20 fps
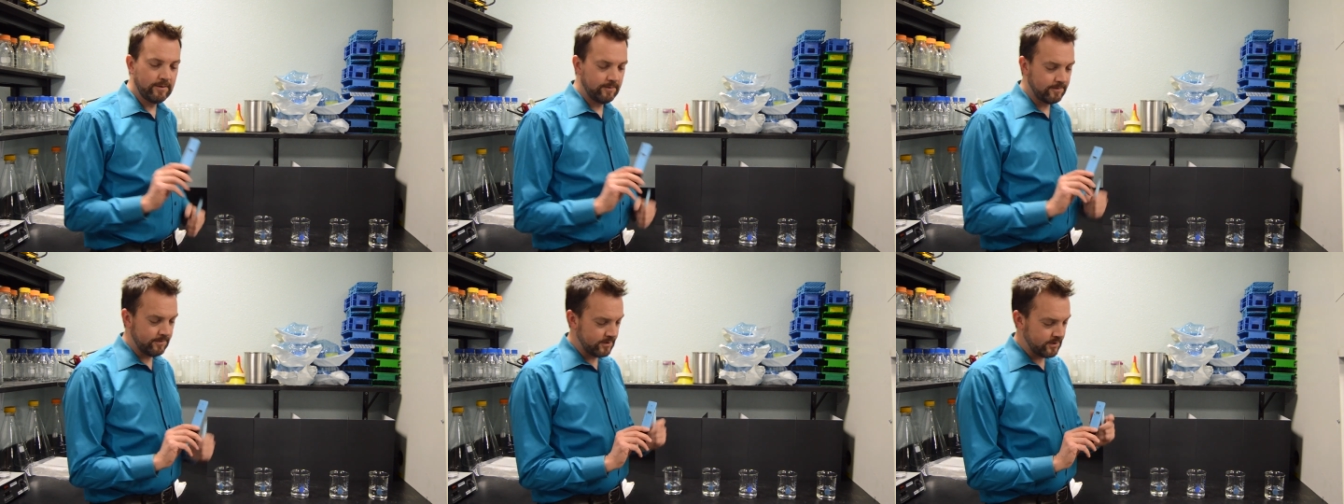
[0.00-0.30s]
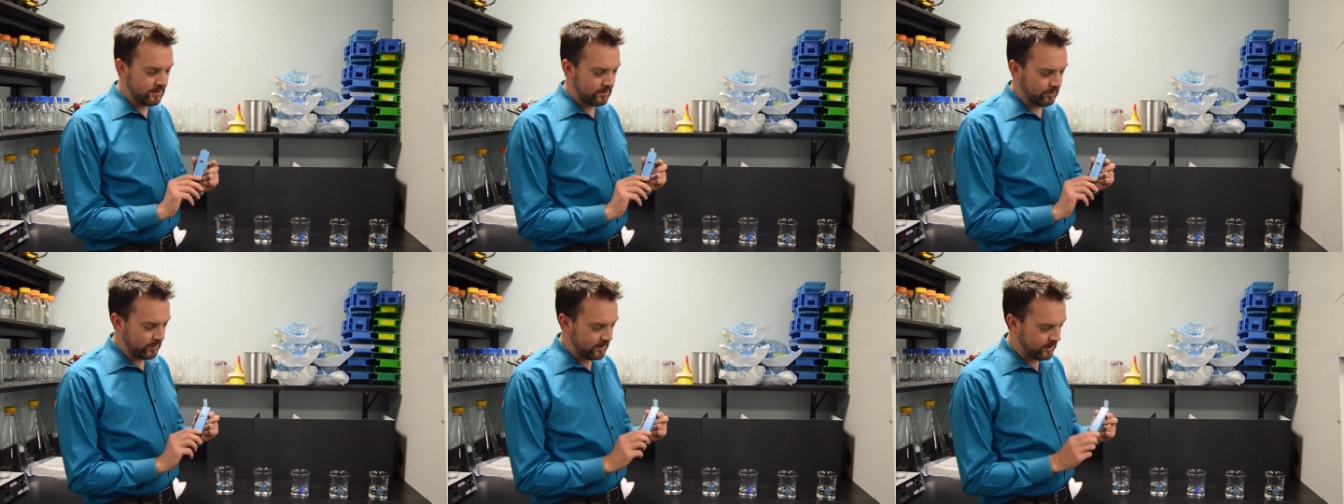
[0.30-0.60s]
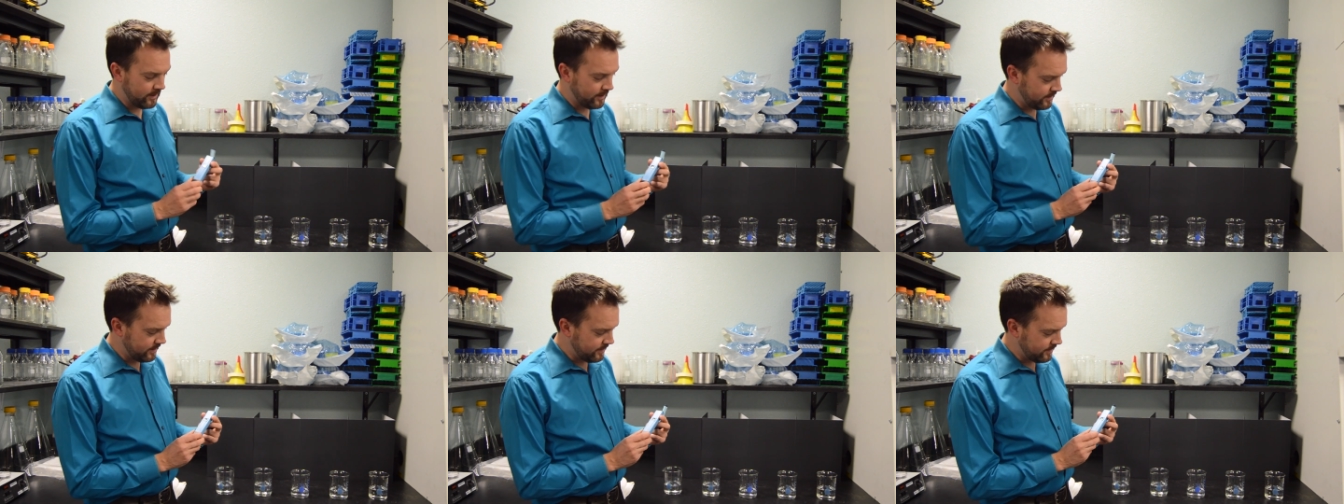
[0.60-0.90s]
The first
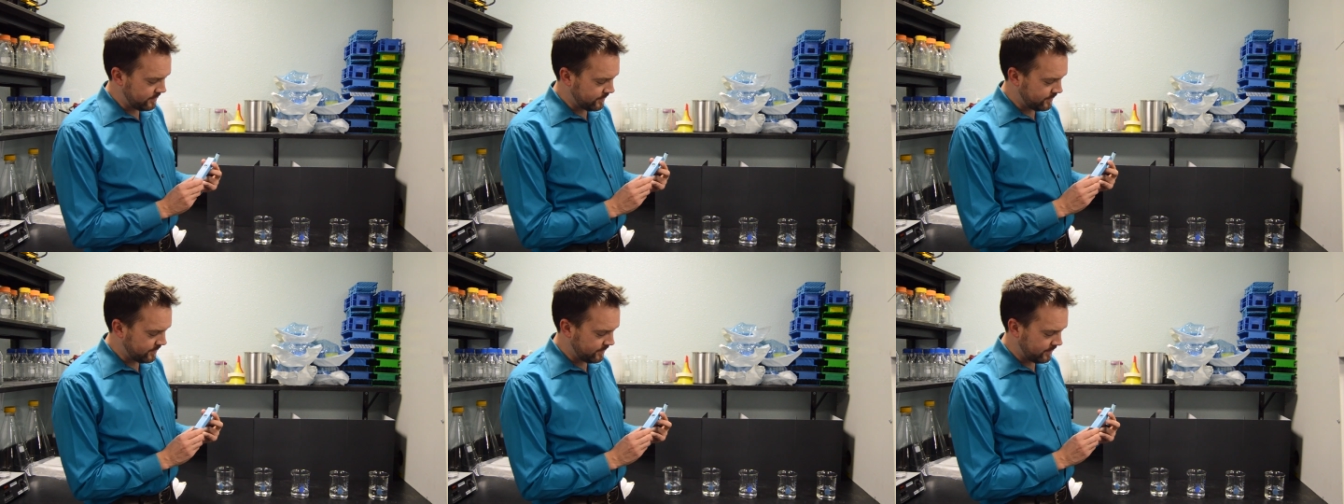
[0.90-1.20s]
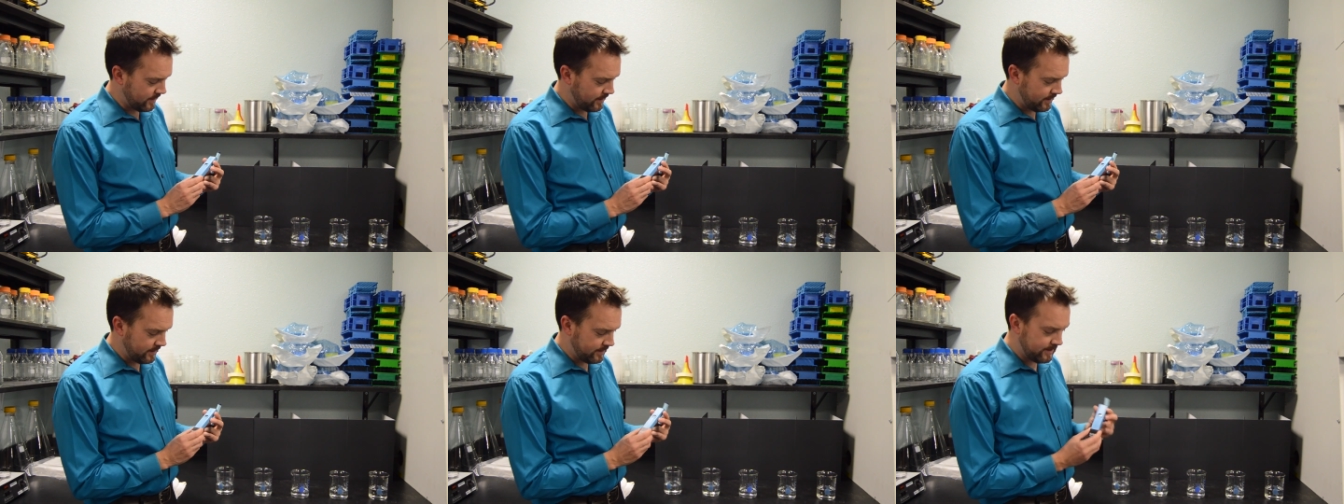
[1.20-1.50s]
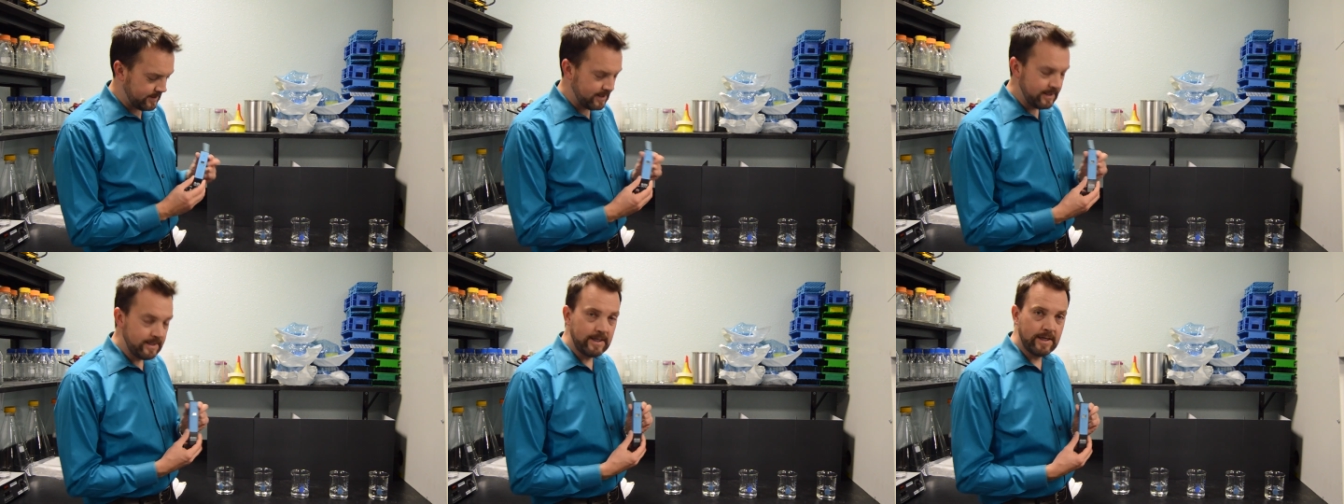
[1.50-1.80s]
one is a
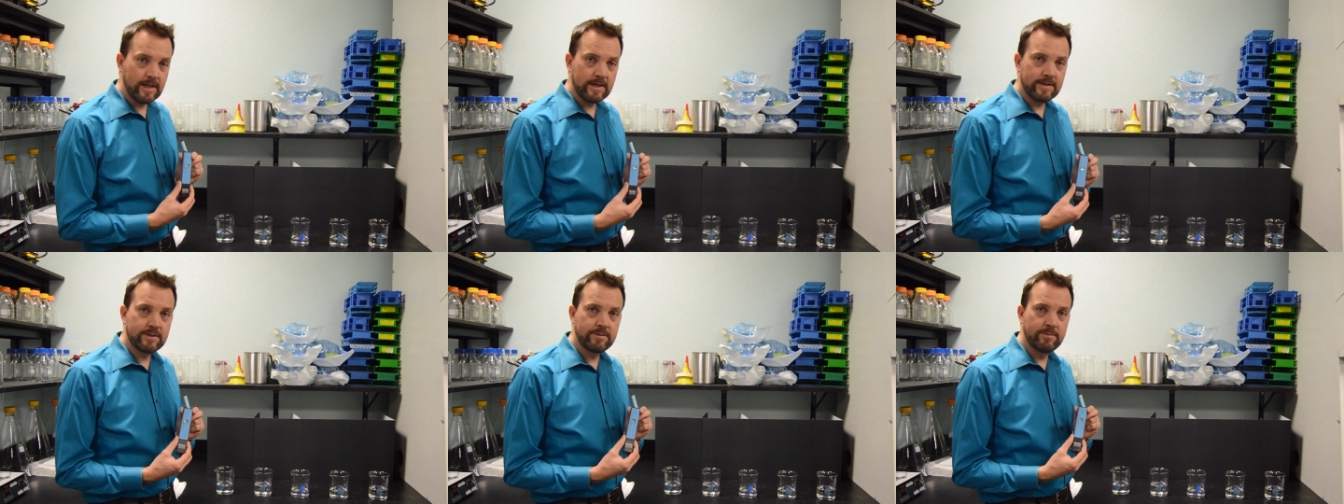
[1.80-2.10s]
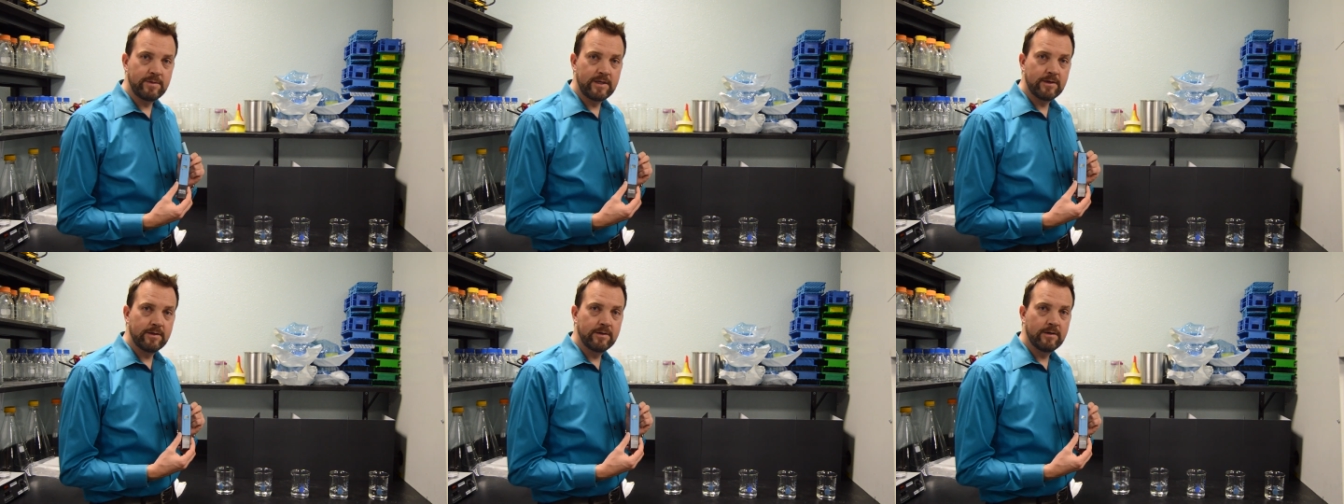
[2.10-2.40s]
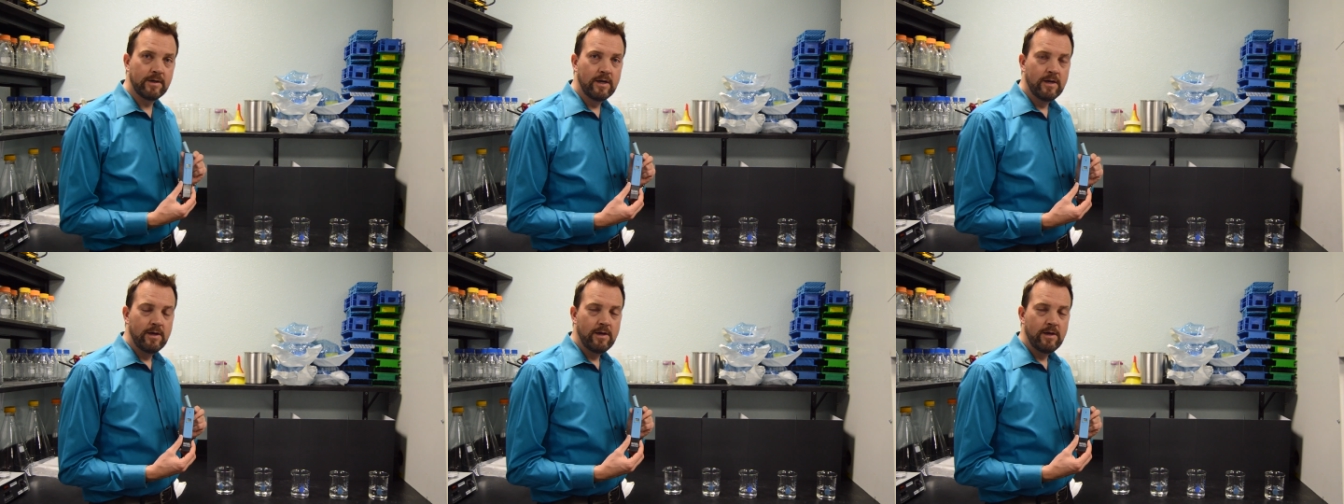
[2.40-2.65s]
TDS meter.